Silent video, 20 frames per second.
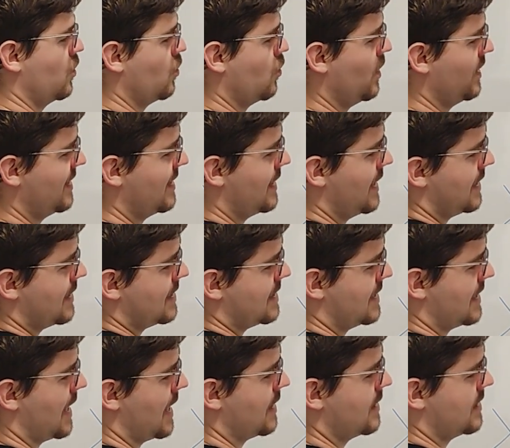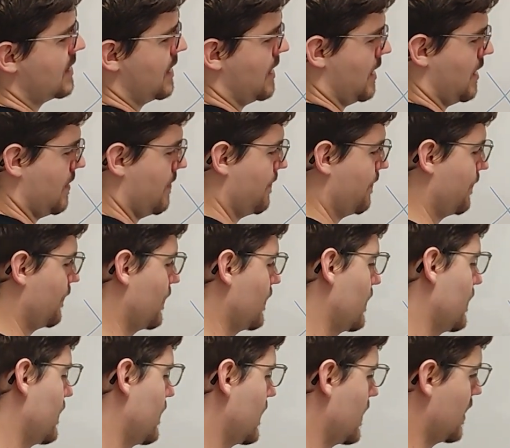what then stands here,
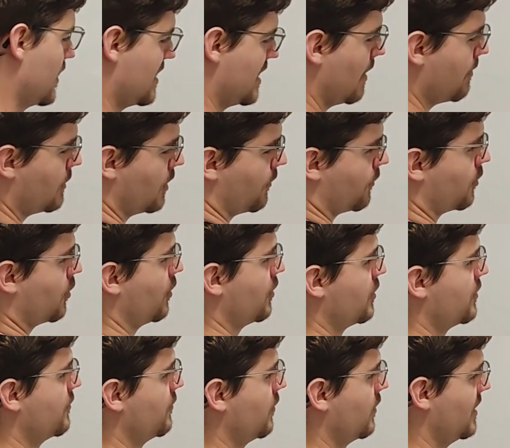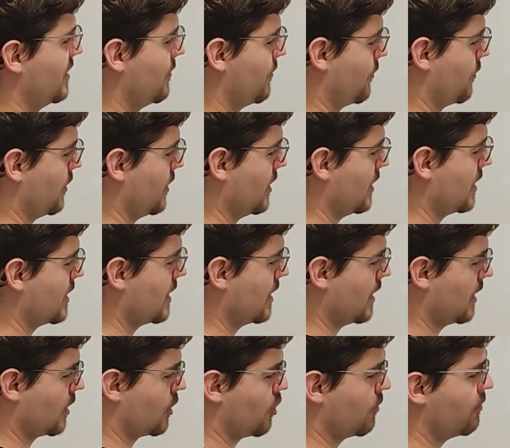summed of course for different
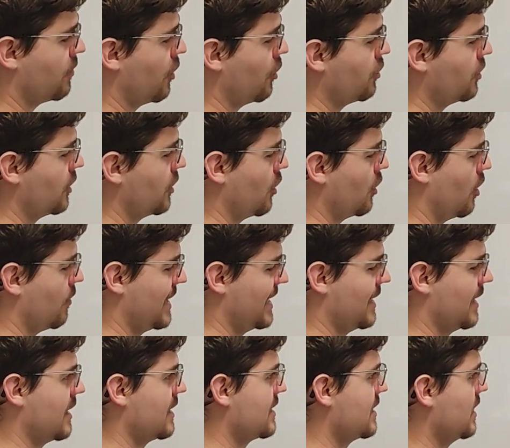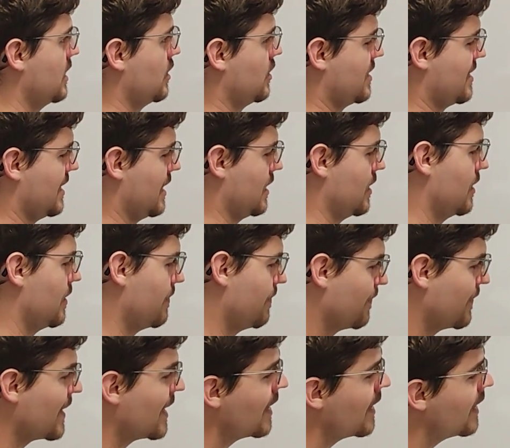component omegas in our signal.
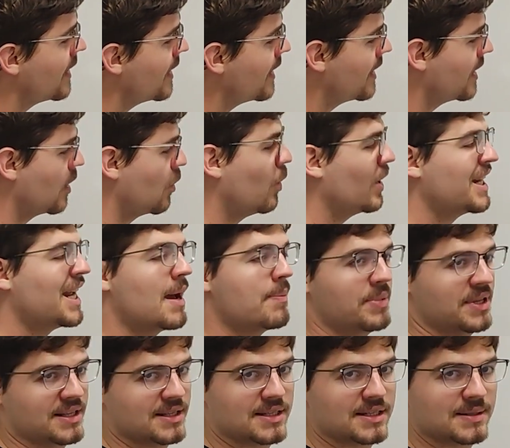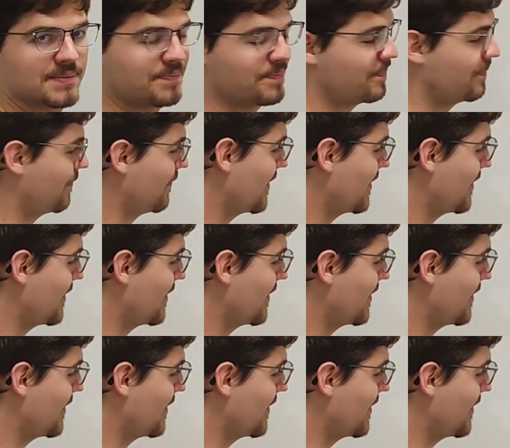What happens?